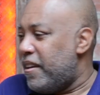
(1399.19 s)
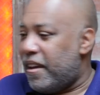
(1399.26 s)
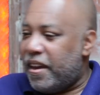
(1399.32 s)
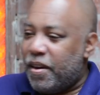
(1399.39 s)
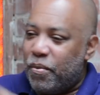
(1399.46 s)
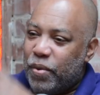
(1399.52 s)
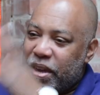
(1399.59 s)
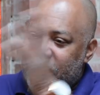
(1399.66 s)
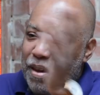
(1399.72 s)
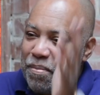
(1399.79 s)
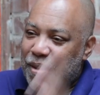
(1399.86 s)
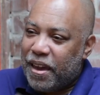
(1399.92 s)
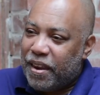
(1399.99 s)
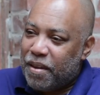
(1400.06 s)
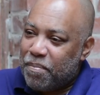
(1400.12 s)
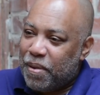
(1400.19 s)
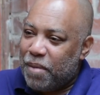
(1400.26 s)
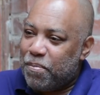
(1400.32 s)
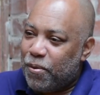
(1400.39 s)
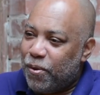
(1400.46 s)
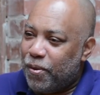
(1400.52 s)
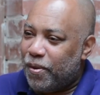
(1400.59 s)
and we keep getting
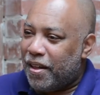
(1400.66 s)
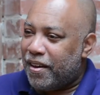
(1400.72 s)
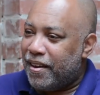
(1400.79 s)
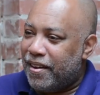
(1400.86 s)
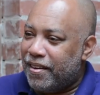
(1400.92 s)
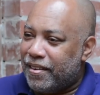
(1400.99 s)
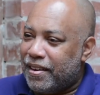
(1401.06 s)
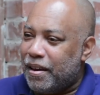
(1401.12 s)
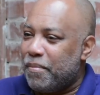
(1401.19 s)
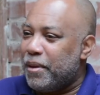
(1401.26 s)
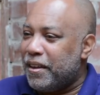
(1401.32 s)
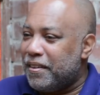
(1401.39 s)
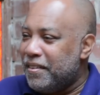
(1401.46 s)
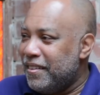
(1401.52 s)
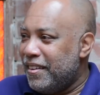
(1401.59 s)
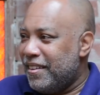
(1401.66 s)
people coming.